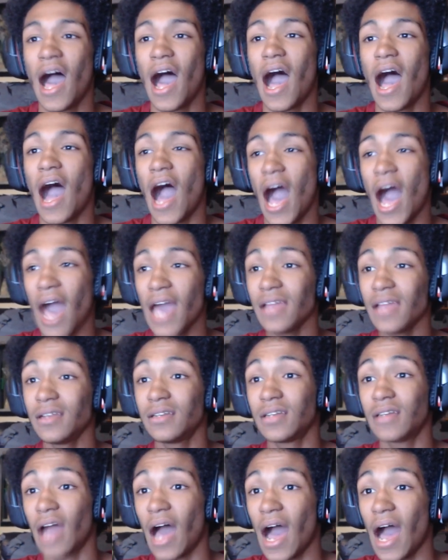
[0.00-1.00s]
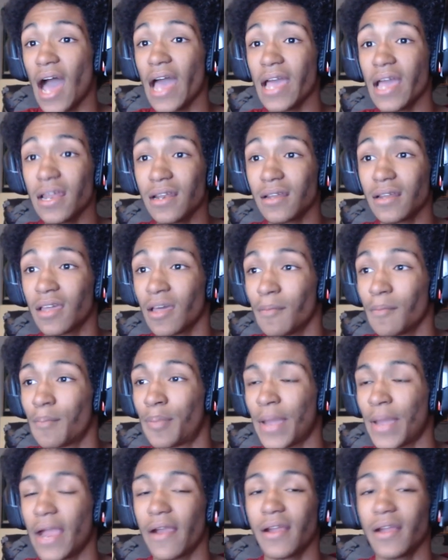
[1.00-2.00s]
I'd
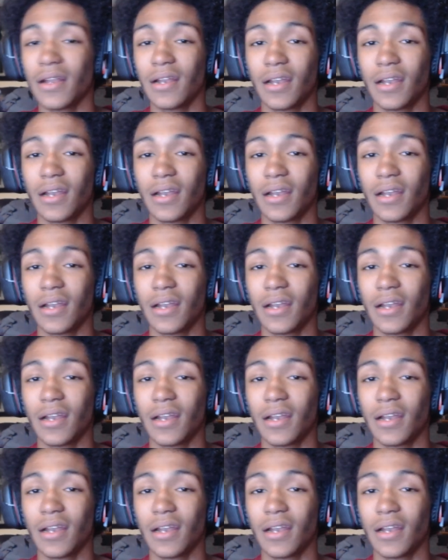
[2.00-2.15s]
compare it.